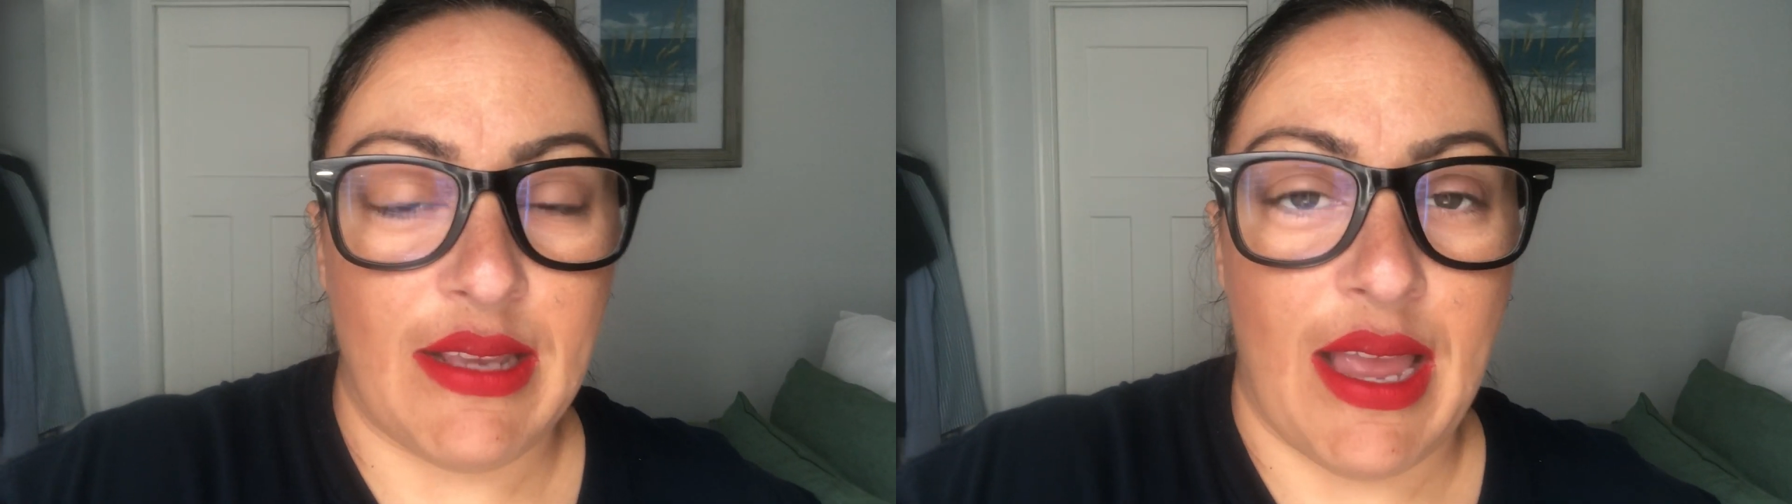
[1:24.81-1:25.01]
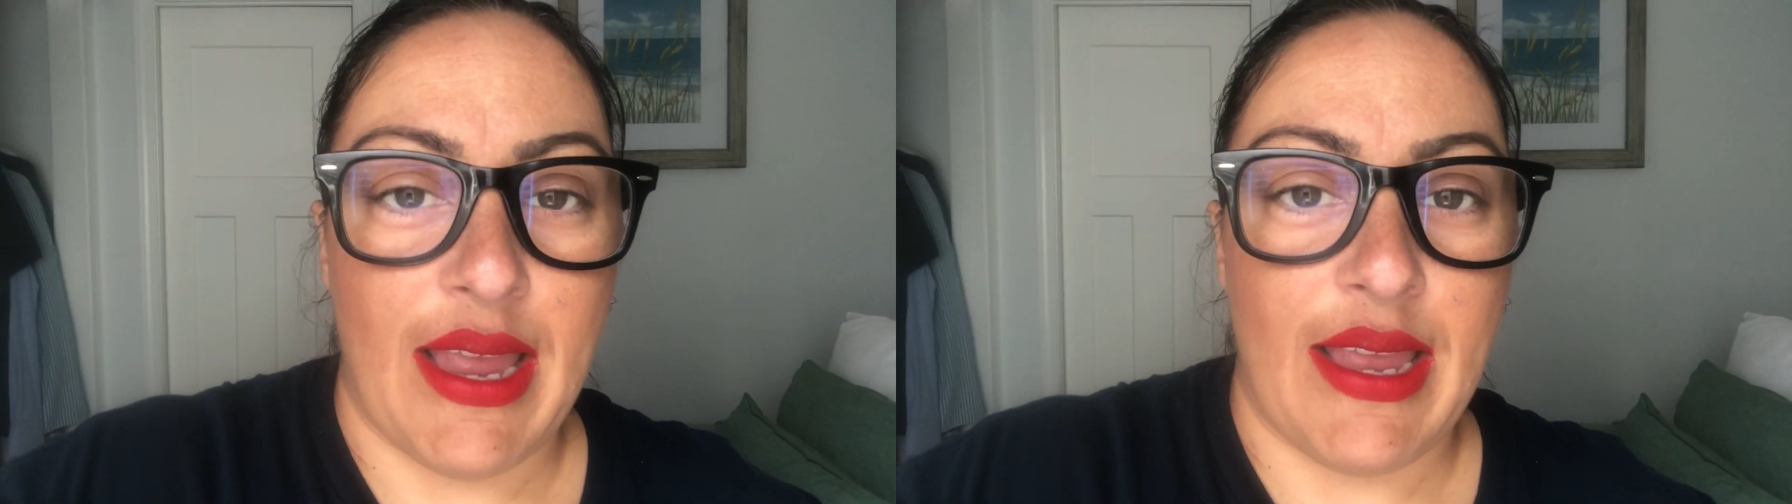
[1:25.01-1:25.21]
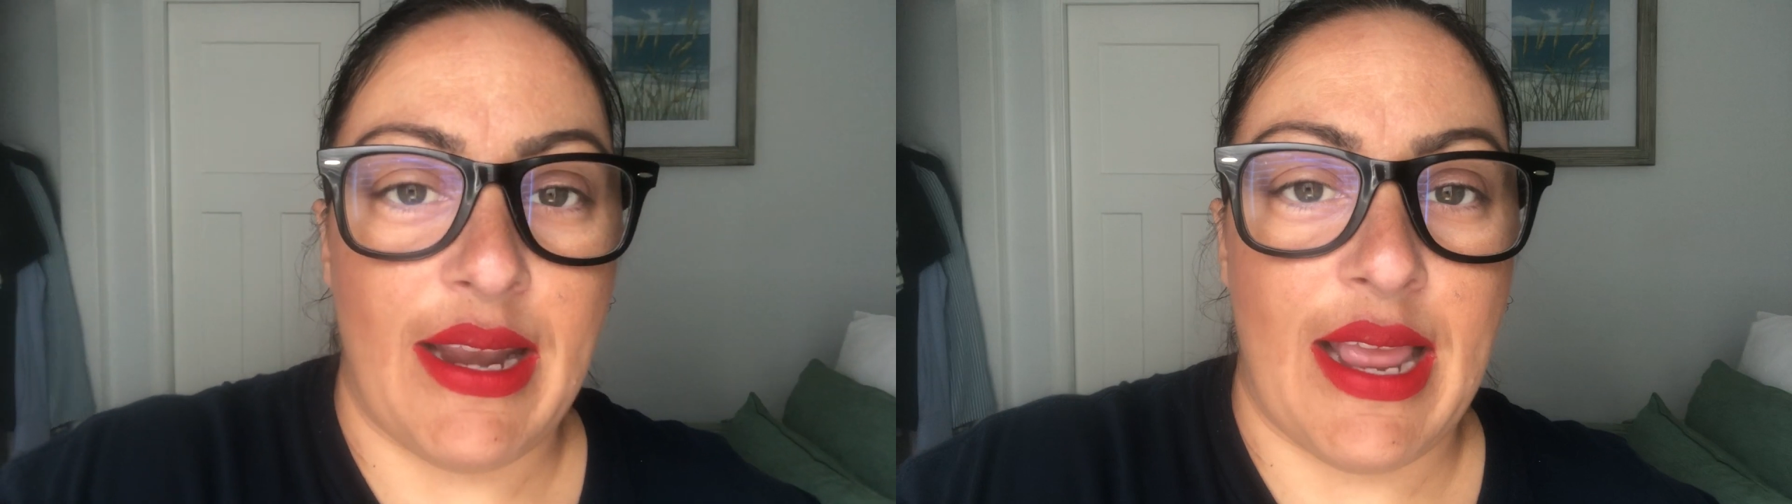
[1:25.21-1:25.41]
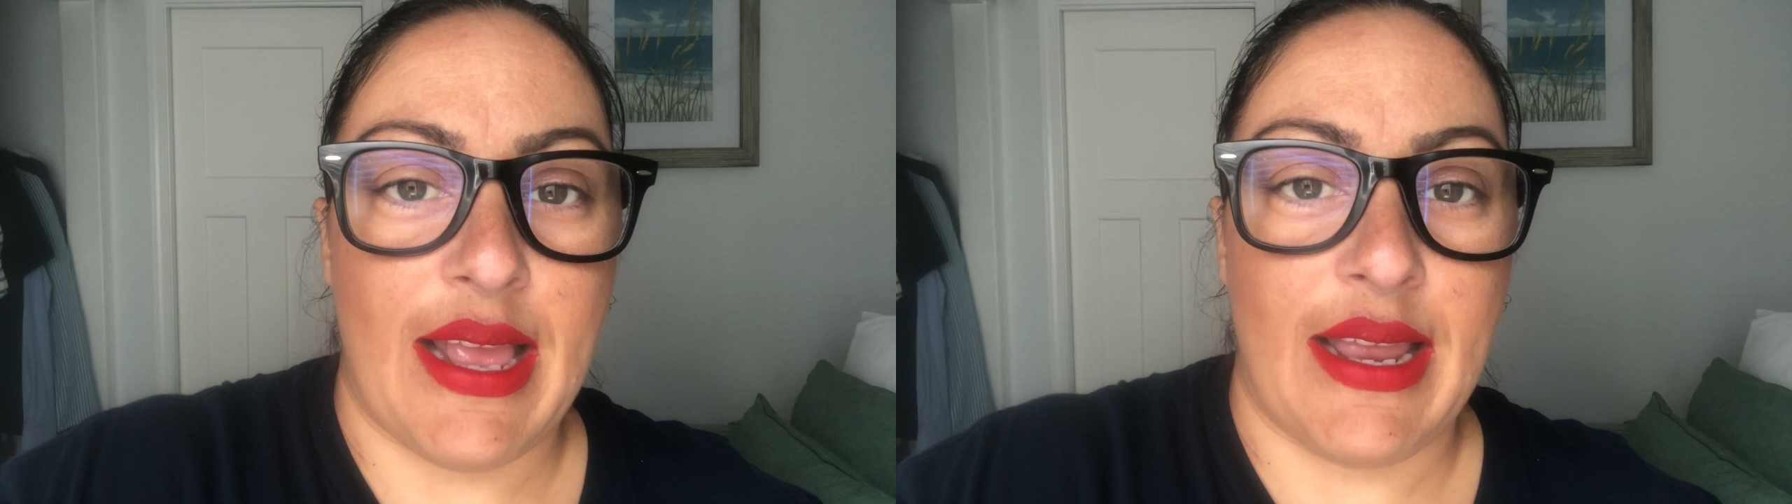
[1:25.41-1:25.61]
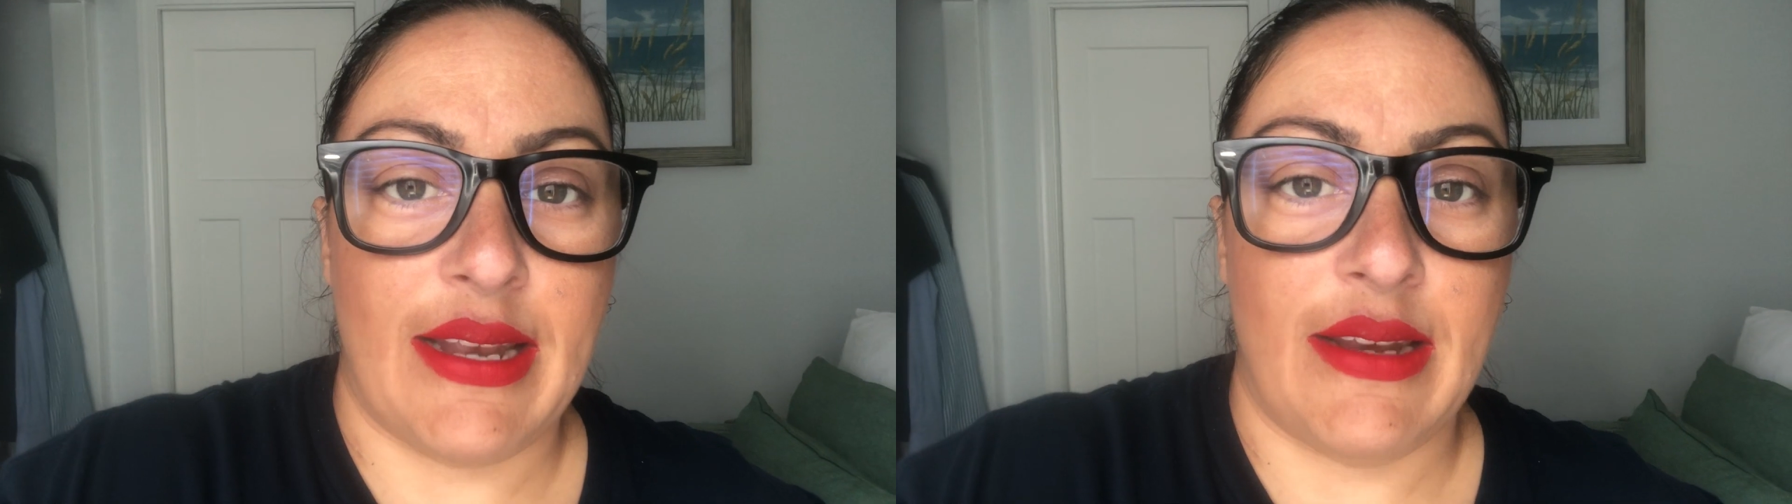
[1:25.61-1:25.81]
diet
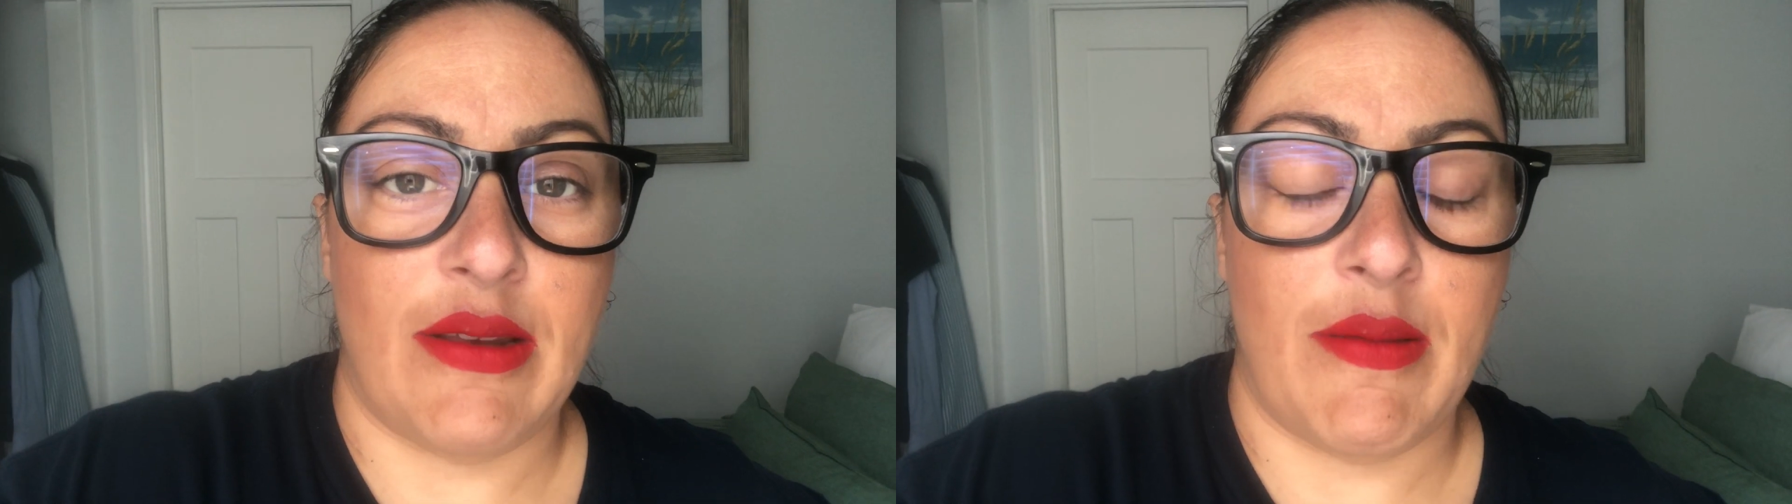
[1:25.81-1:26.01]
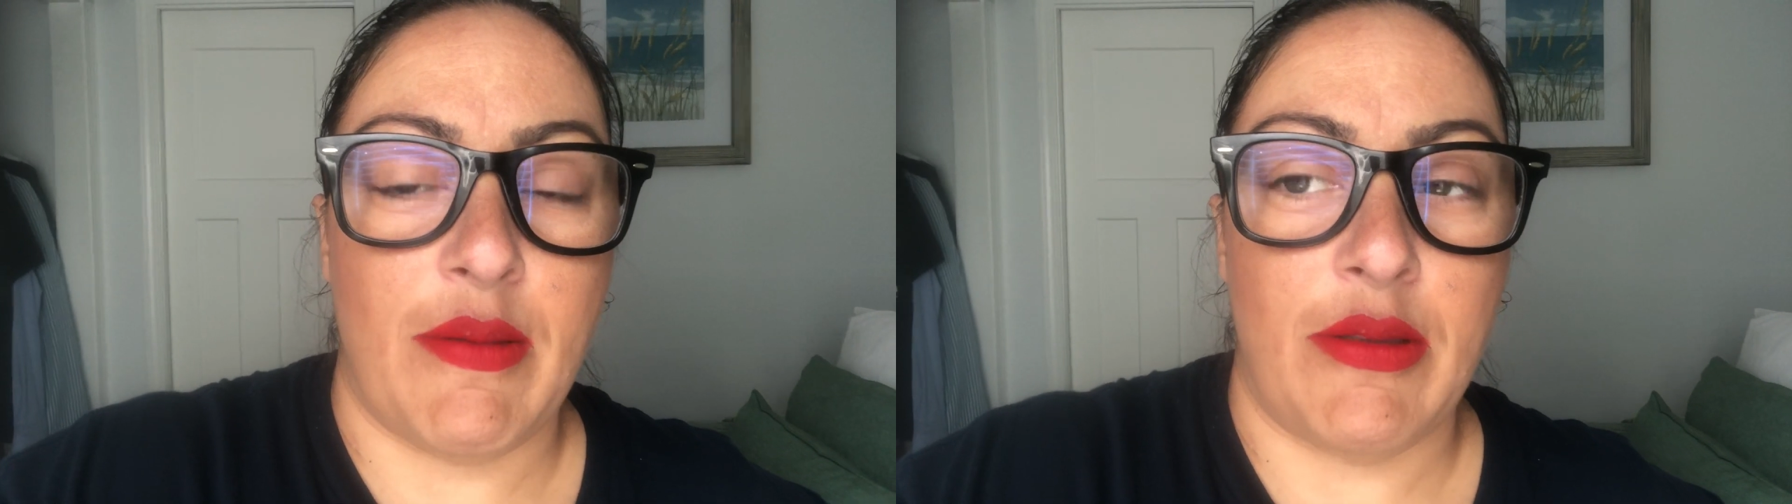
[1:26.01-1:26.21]
and